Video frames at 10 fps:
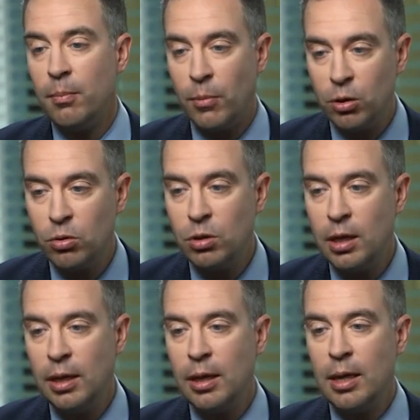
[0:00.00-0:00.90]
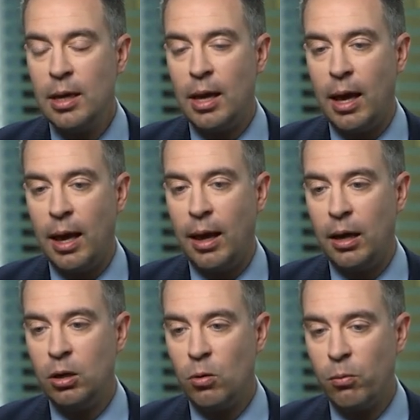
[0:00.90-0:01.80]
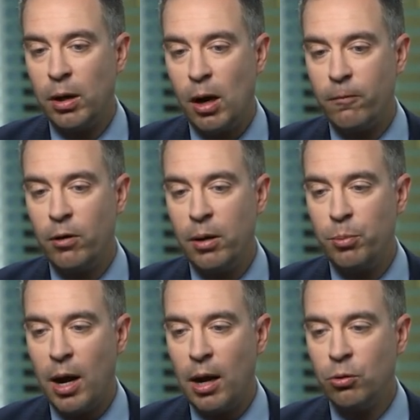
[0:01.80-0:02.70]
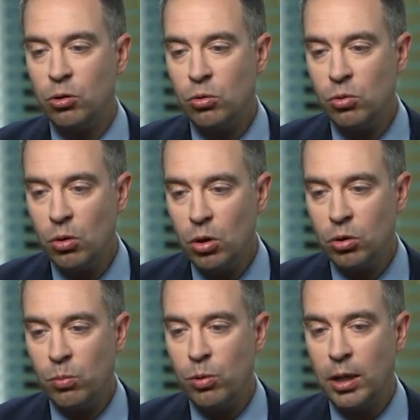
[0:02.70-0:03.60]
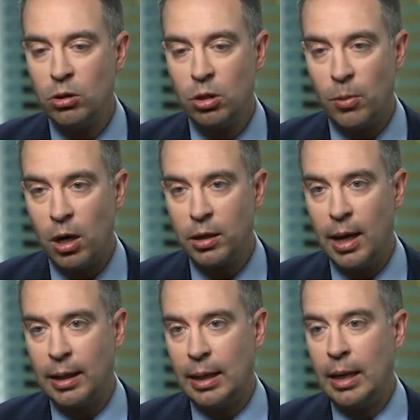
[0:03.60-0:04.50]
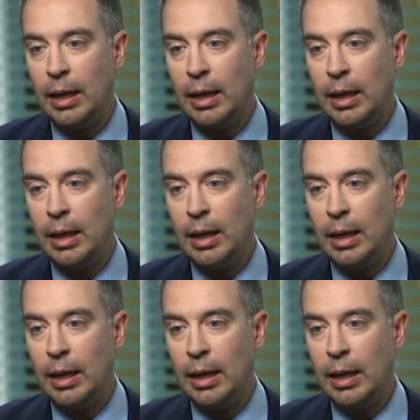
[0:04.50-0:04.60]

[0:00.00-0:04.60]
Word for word: But today, you know, we are very proud to bring to the market